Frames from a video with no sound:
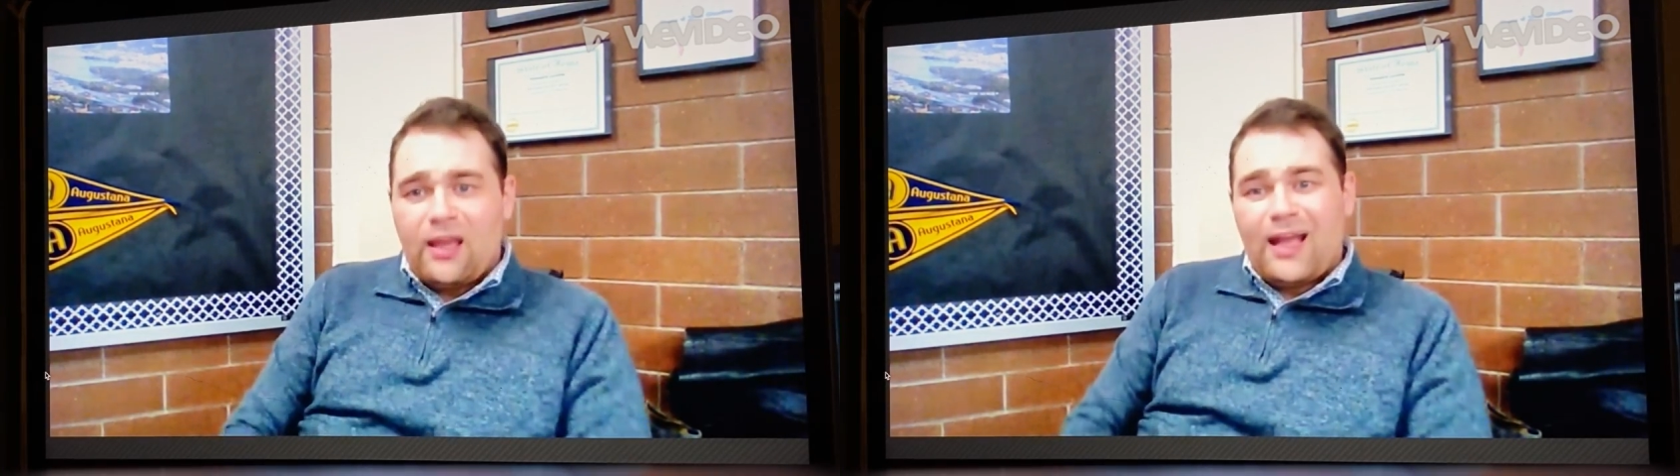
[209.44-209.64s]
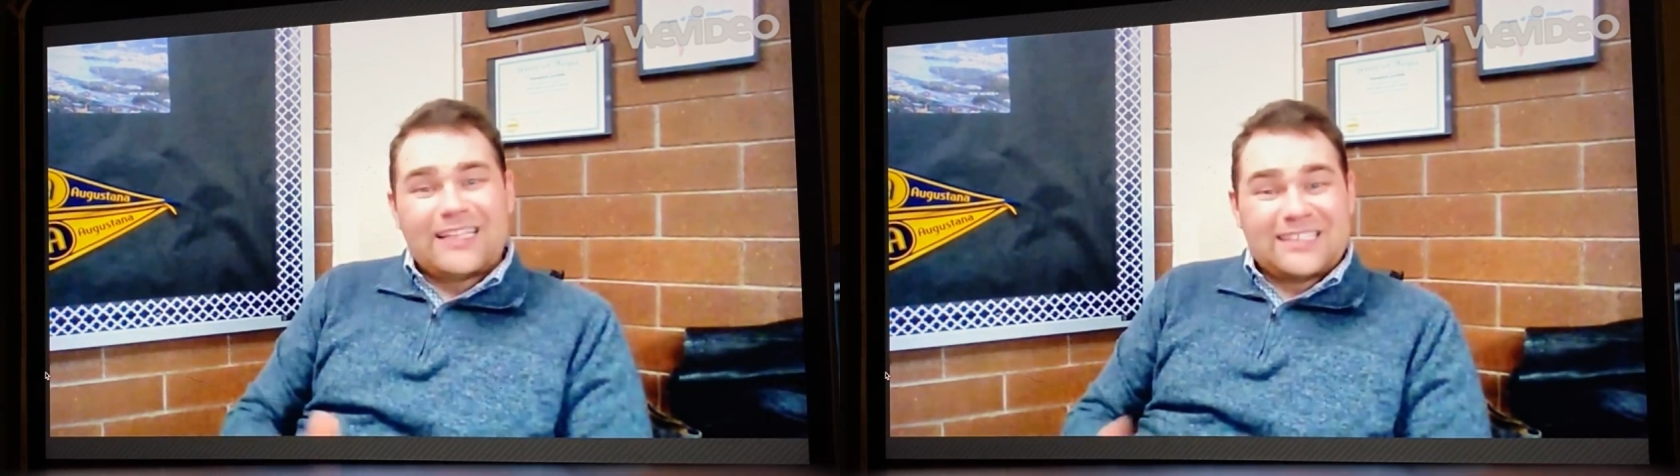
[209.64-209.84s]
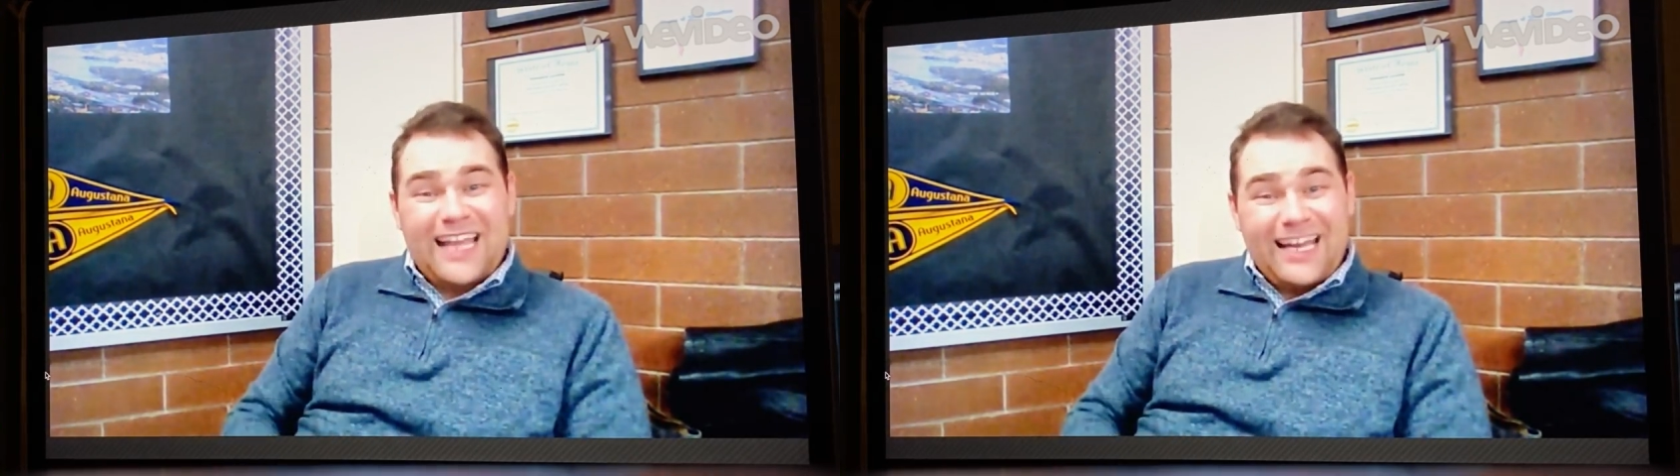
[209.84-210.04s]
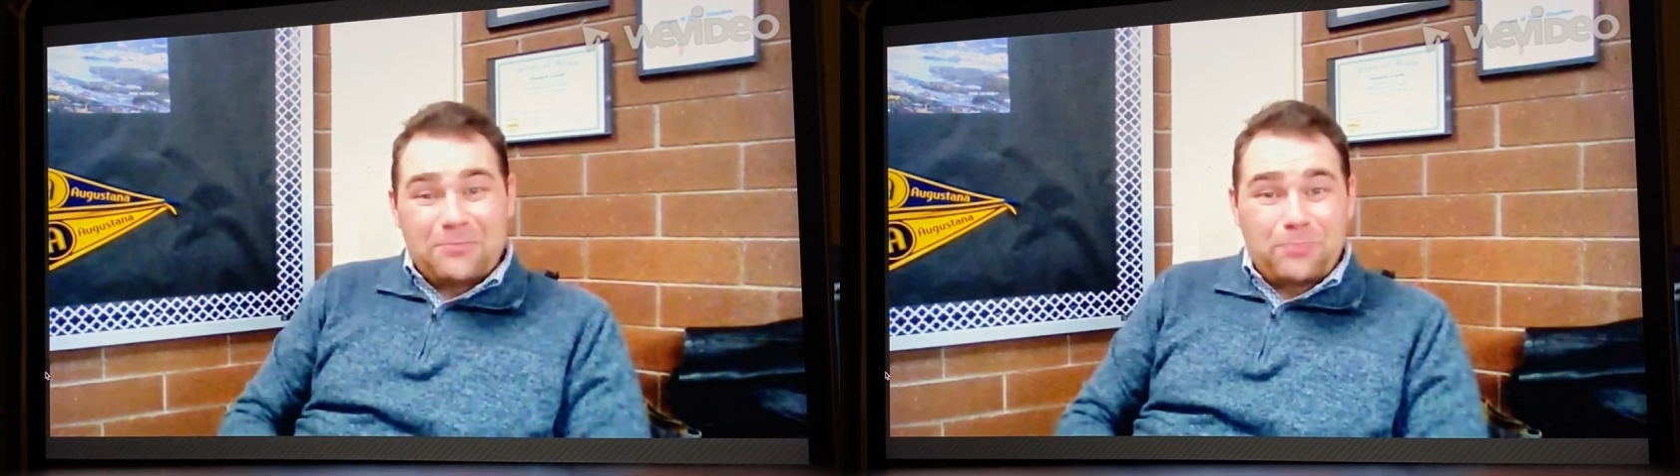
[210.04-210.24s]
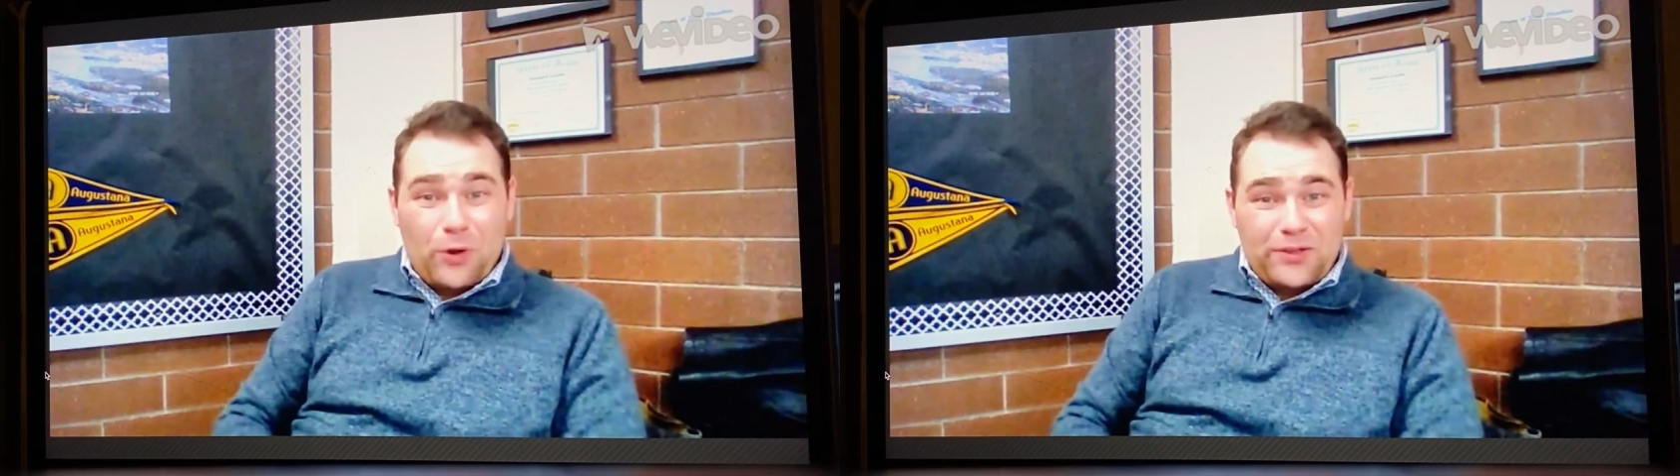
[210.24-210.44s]
As an
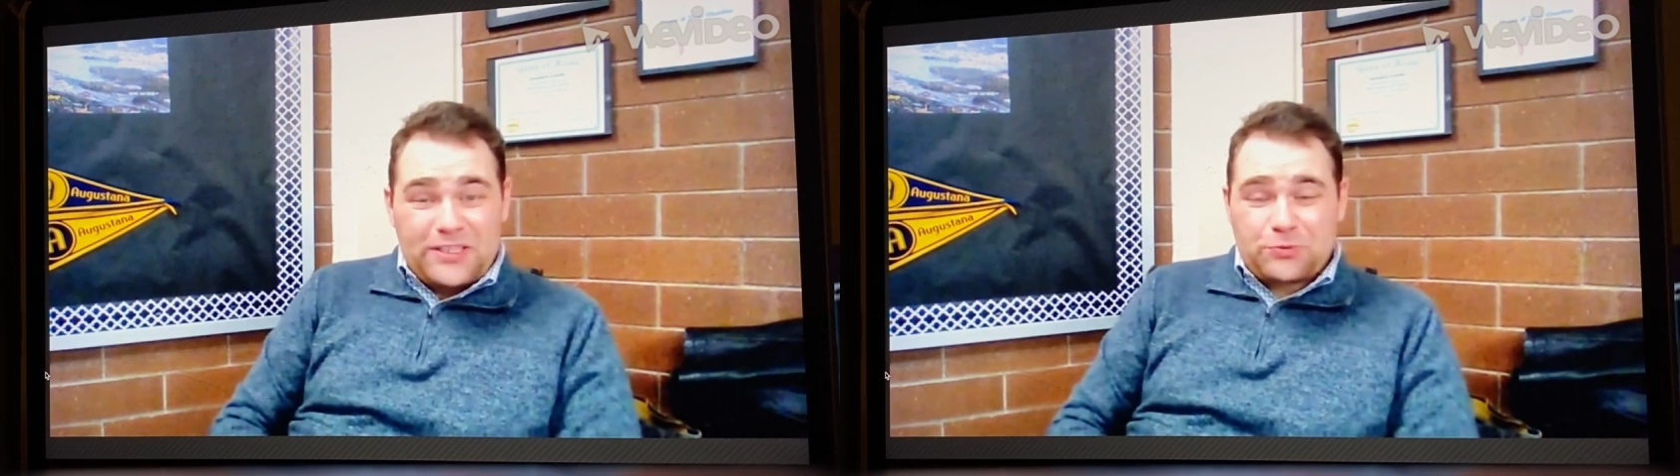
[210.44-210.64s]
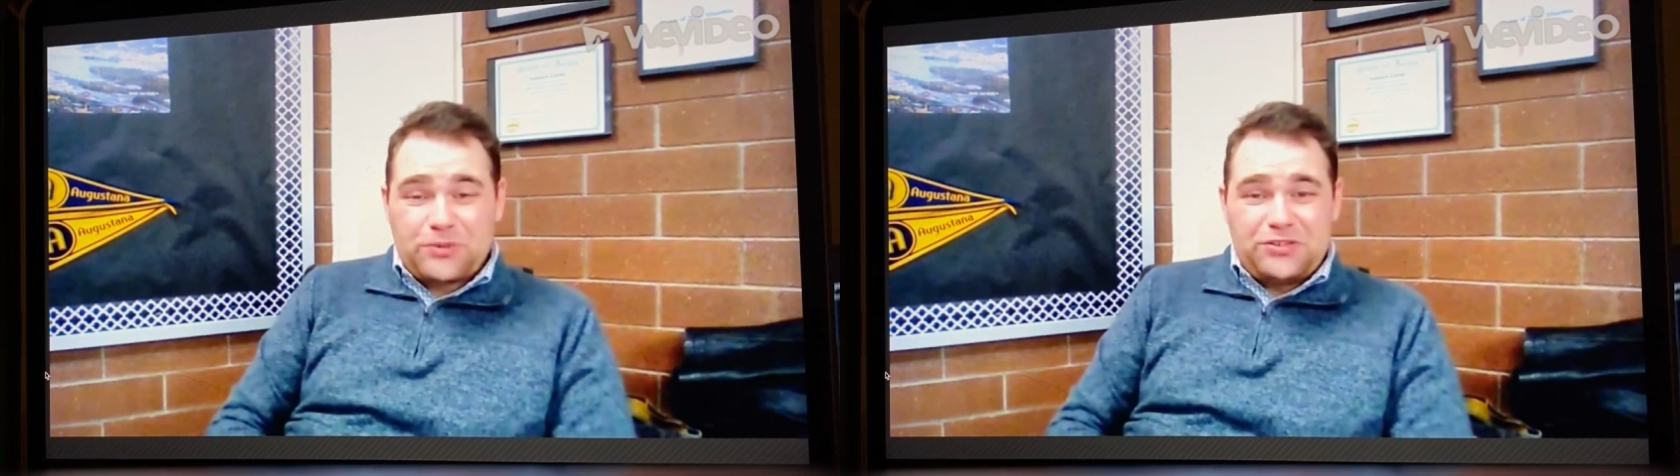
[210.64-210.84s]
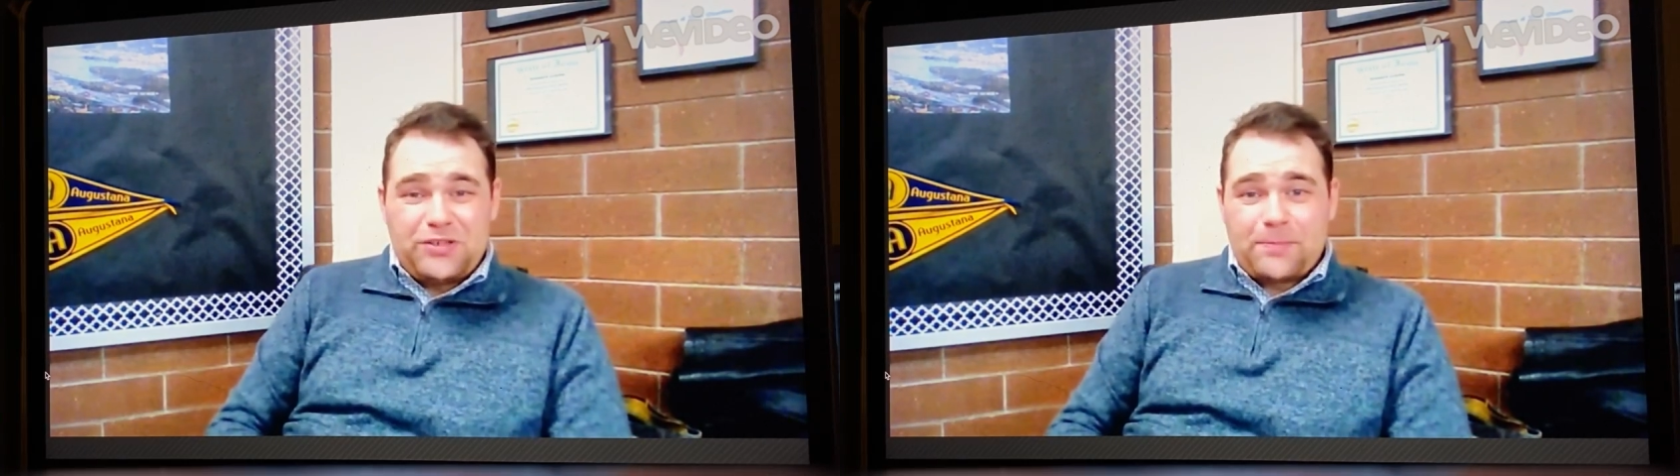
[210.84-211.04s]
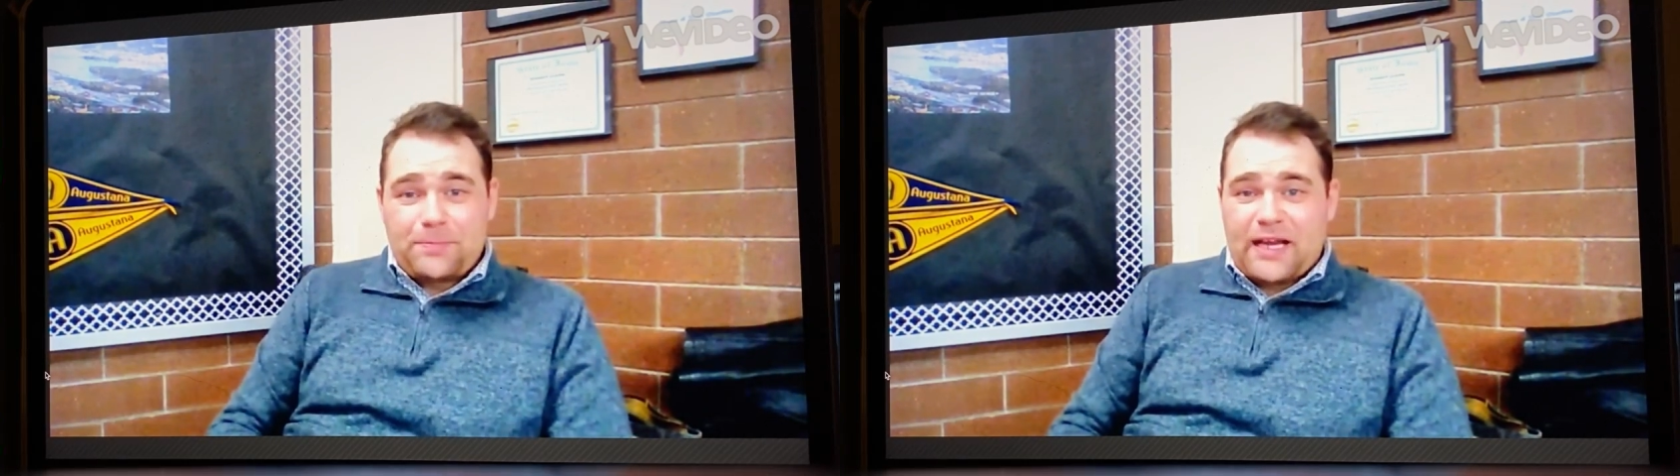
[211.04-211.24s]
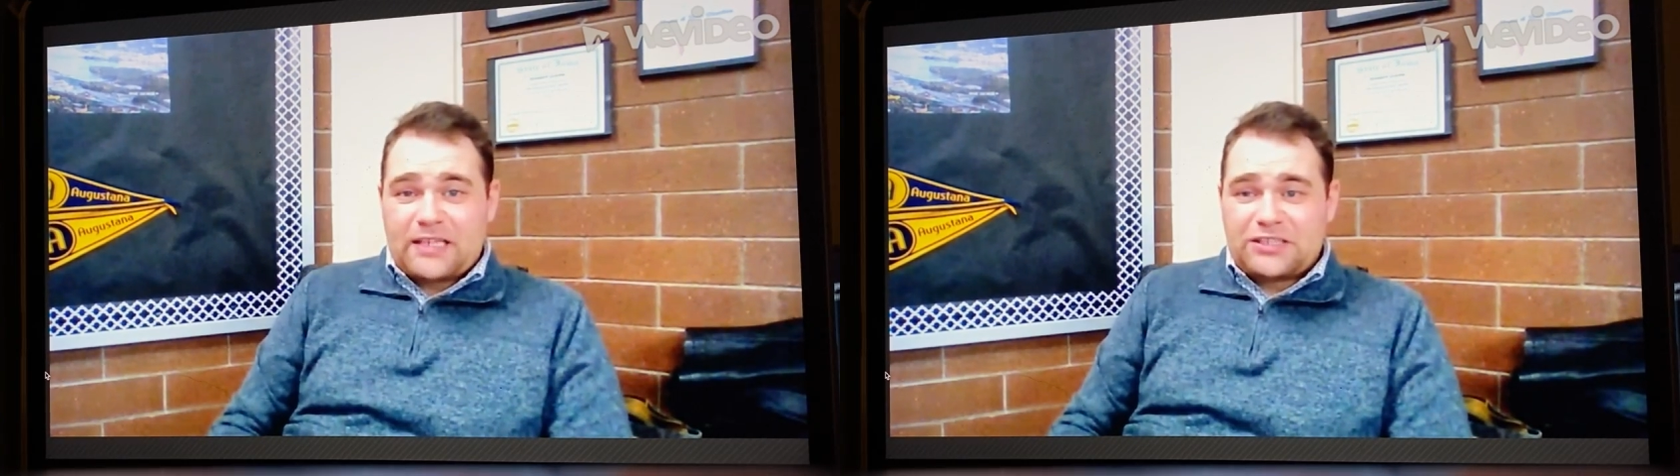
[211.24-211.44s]
added bonus, once you get
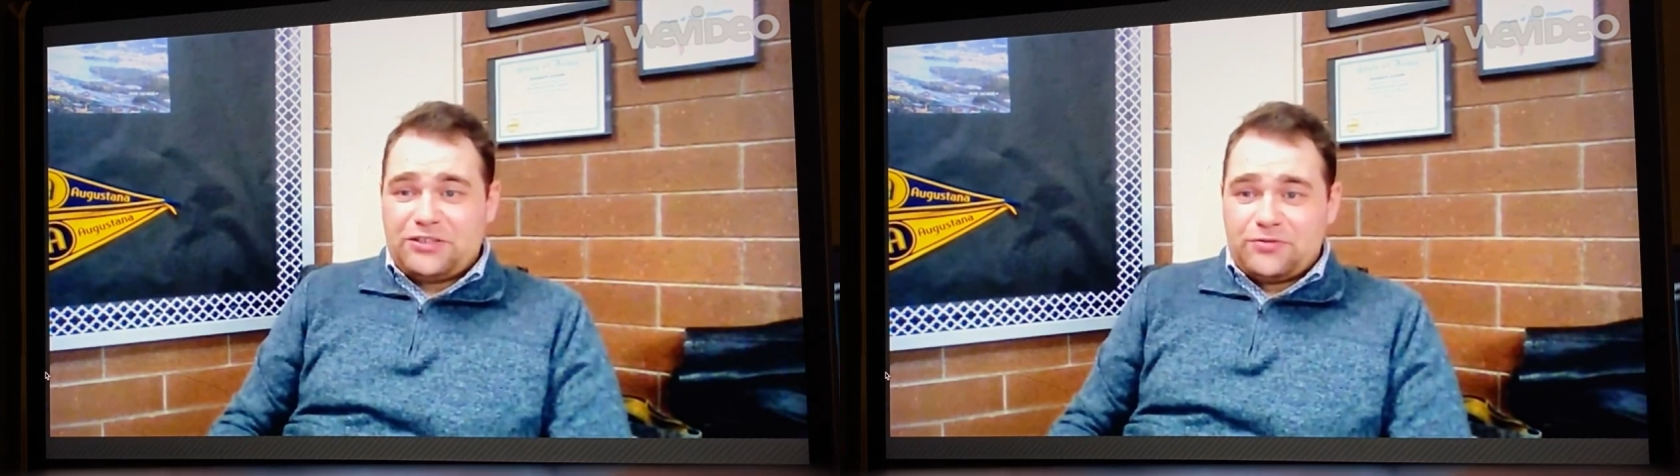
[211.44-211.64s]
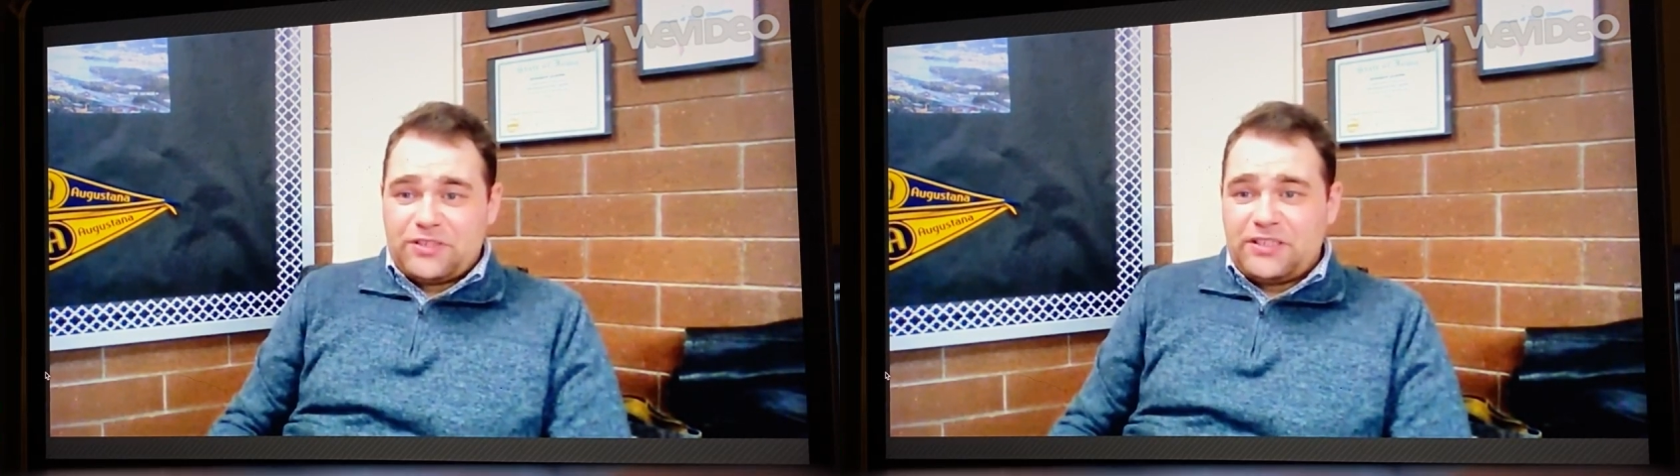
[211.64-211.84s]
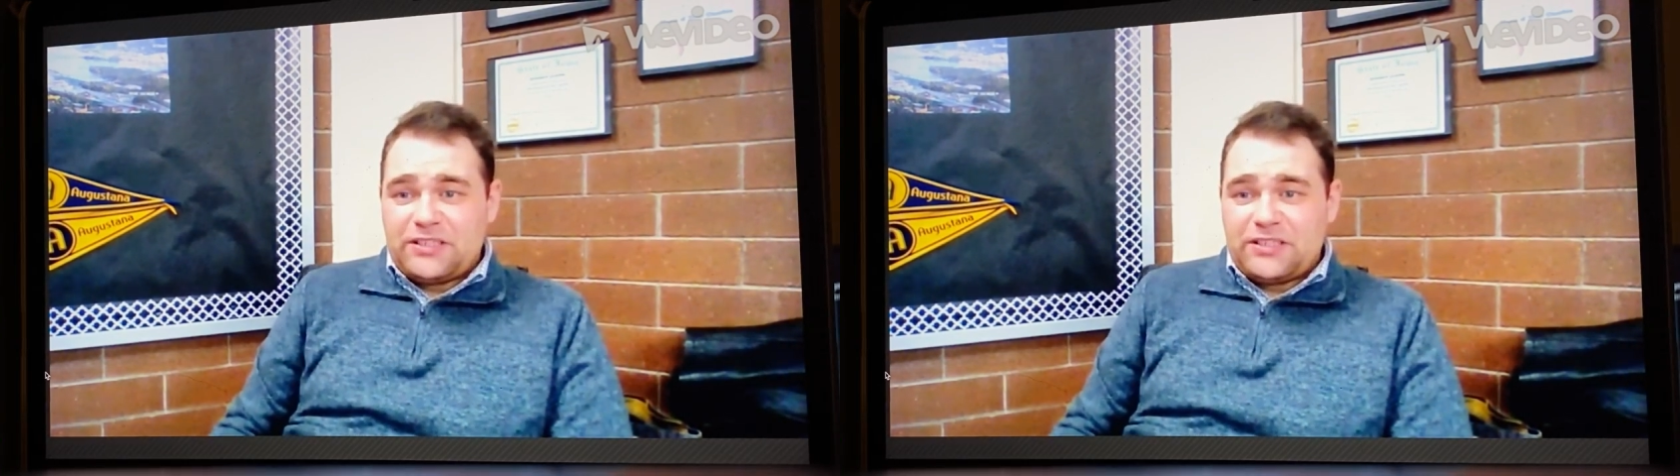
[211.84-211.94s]
past using